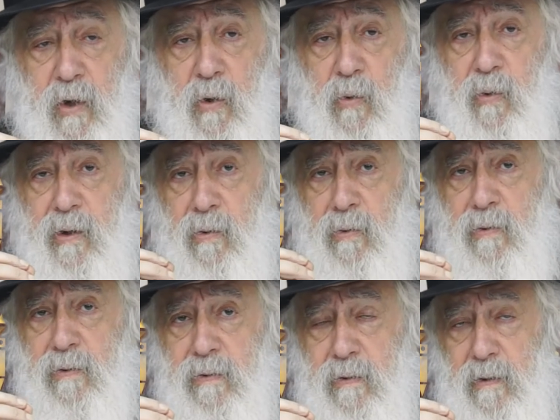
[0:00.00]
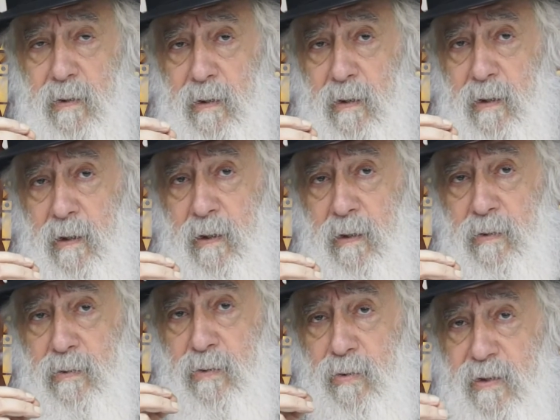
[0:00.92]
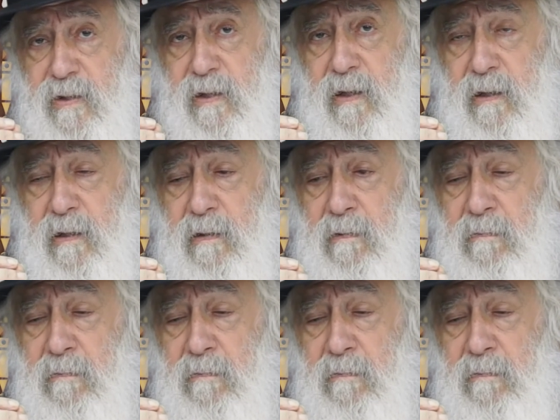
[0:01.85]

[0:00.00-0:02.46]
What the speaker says: we use to see